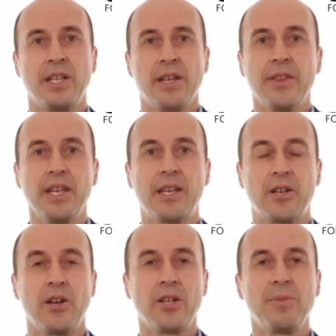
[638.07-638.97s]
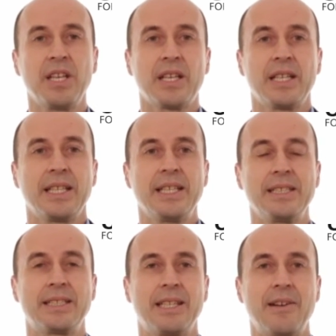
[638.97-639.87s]
The economy
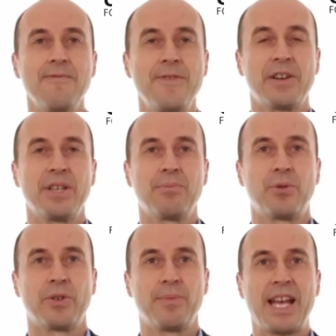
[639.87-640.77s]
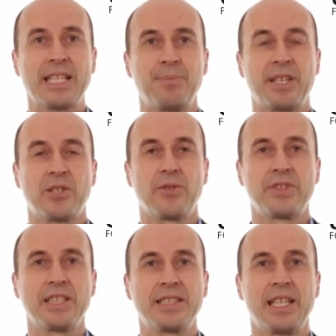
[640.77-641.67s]
is a very important aspect of
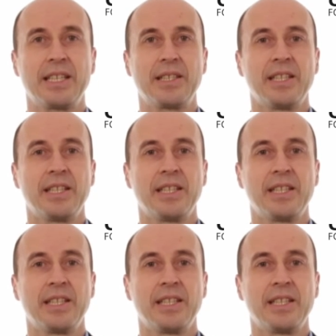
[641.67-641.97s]
design.